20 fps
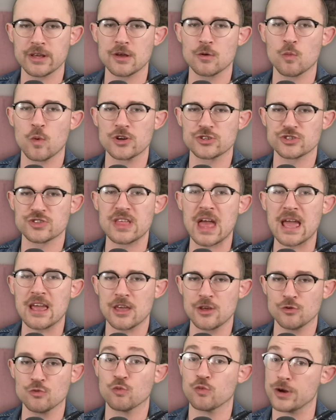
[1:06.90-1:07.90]
in which they
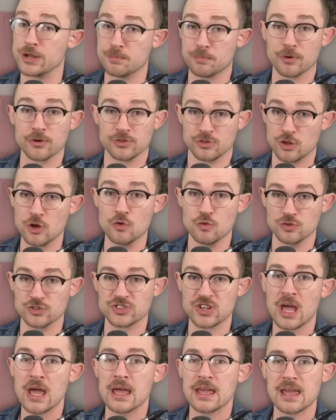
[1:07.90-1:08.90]
can
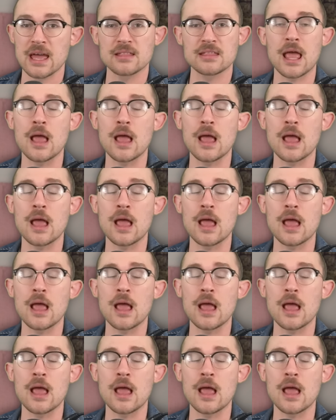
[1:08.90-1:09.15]
reproduce, yet they